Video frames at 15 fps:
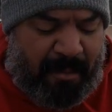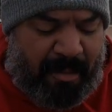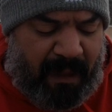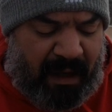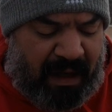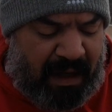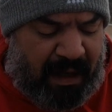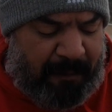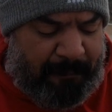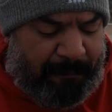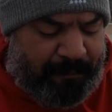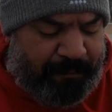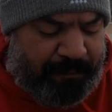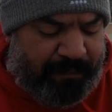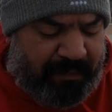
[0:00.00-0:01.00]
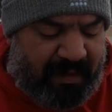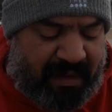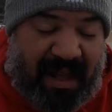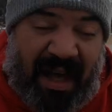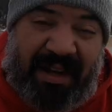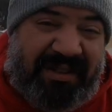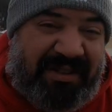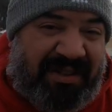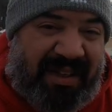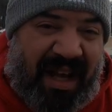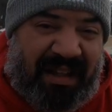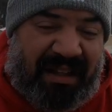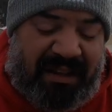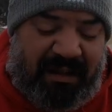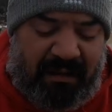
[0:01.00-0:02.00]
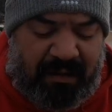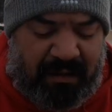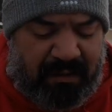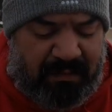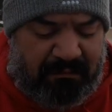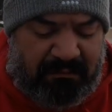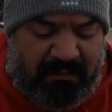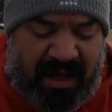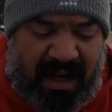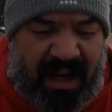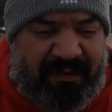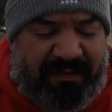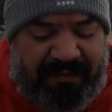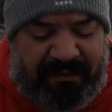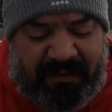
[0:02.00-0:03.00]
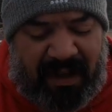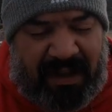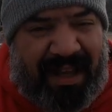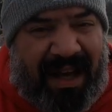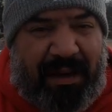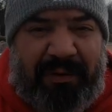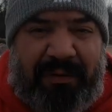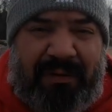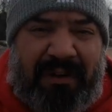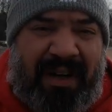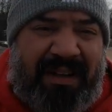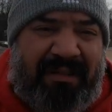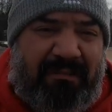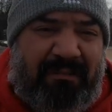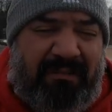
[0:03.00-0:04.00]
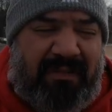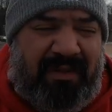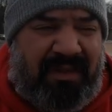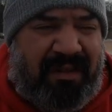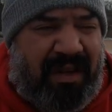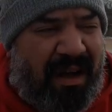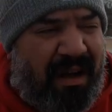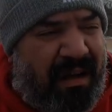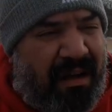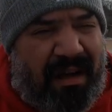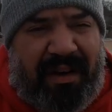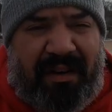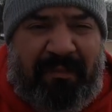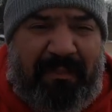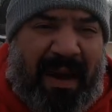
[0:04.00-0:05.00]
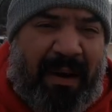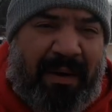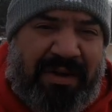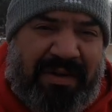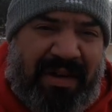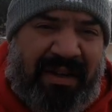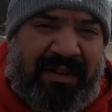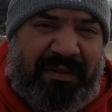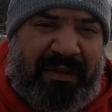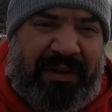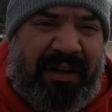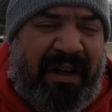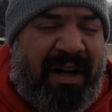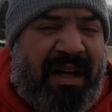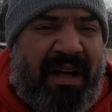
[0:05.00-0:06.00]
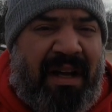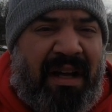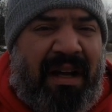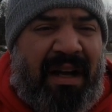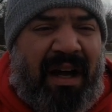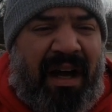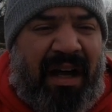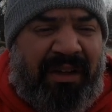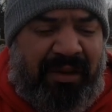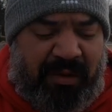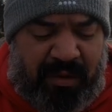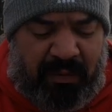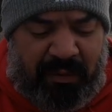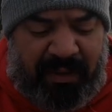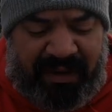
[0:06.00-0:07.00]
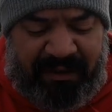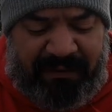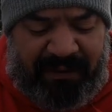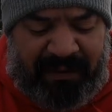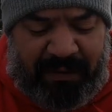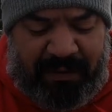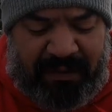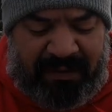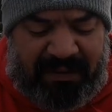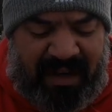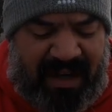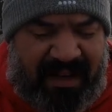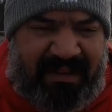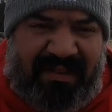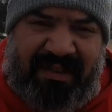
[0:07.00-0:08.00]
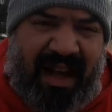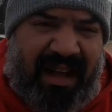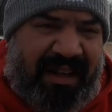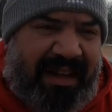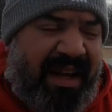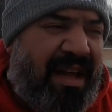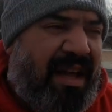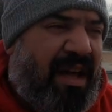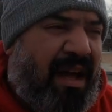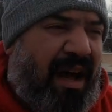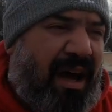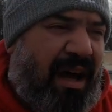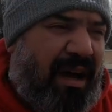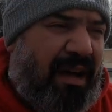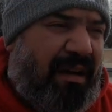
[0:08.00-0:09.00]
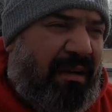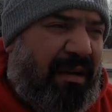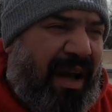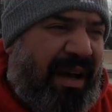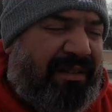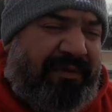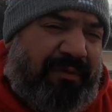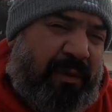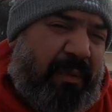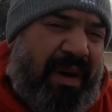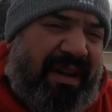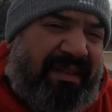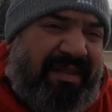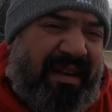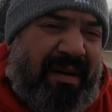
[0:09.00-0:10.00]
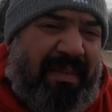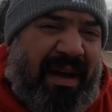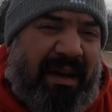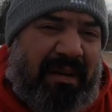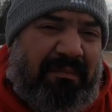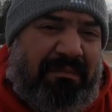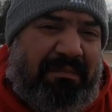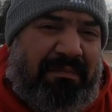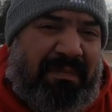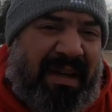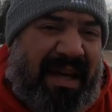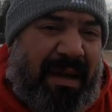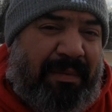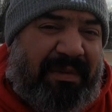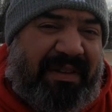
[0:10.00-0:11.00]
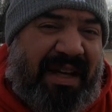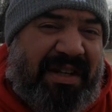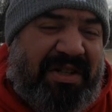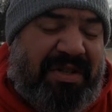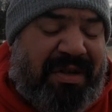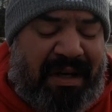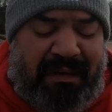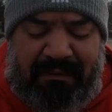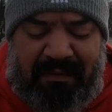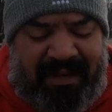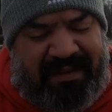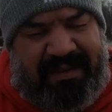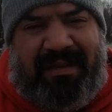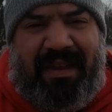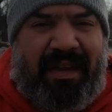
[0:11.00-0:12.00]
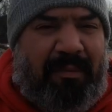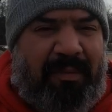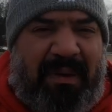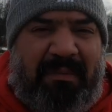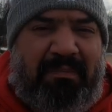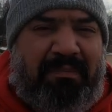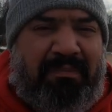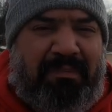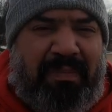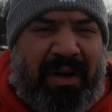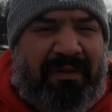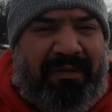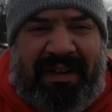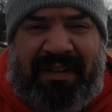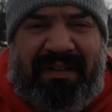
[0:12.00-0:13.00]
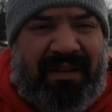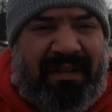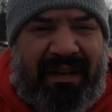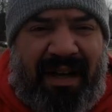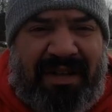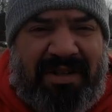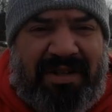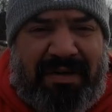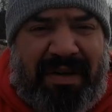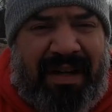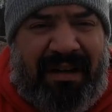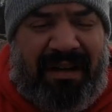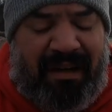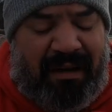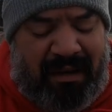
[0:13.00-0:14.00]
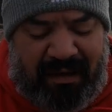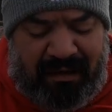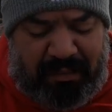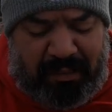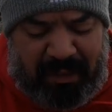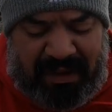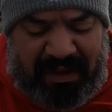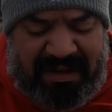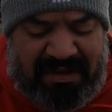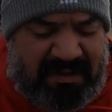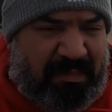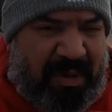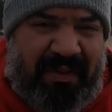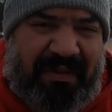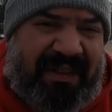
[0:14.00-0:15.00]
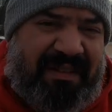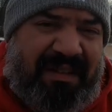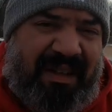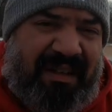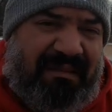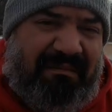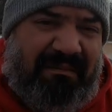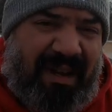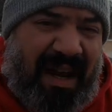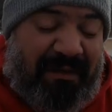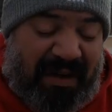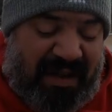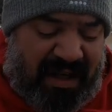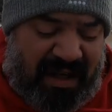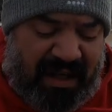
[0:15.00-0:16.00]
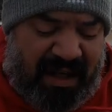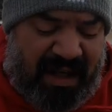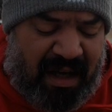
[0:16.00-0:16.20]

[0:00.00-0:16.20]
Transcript: Liner's solid. Cuff allows for a ton of power transfer. You can really feel it through the skate. It's solid. As for what I said about being able to skate street, this thing will be perfect at street. It's really just perfect at everything.